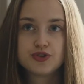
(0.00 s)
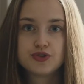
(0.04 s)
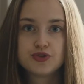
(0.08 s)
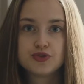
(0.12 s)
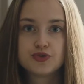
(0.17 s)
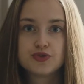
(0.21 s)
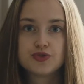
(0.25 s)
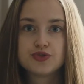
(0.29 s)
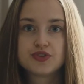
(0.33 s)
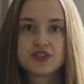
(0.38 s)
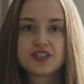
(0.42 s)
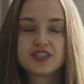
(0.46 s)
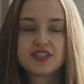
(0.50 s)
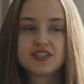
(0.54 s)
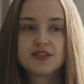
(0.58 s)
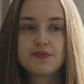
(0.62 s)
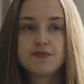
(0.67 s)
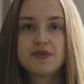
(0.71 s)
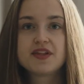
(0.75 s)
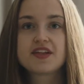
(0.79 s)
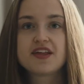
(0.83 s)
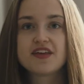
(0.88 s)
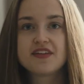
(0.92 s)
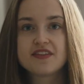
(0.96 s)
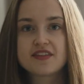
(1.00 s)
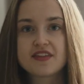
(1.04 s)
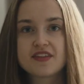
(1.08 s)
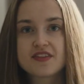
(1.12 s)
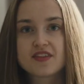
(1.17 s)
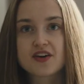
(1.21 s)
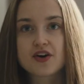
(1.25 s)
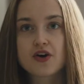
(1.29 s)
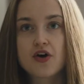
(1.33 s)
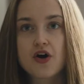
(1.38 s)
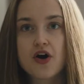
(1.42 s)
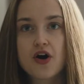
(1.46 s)
to simulate that
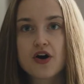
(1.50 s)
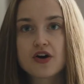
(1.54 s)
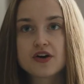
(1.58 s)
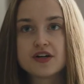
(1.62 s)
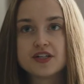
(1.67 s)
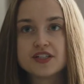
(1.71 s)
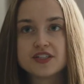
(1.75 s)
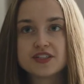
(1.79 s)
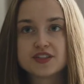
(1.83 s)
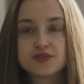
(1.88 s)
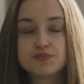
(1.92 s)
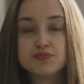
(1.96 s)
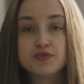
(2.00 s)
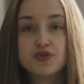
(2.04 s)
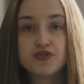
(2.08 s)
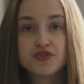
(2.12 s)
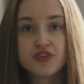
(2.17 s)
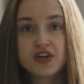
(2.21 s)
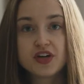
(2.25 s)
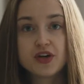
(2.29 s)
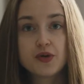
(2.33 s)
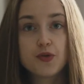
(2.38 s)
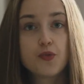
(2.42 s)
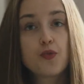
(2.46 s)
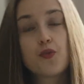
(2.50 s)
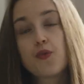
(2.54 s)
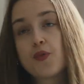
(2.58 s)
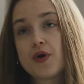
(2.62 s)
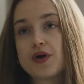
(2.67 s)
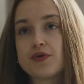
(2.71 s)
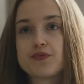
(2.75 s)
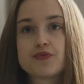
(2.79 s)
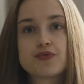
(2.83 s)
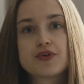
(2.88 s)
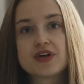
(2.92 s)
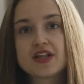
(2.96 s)
the car is moving when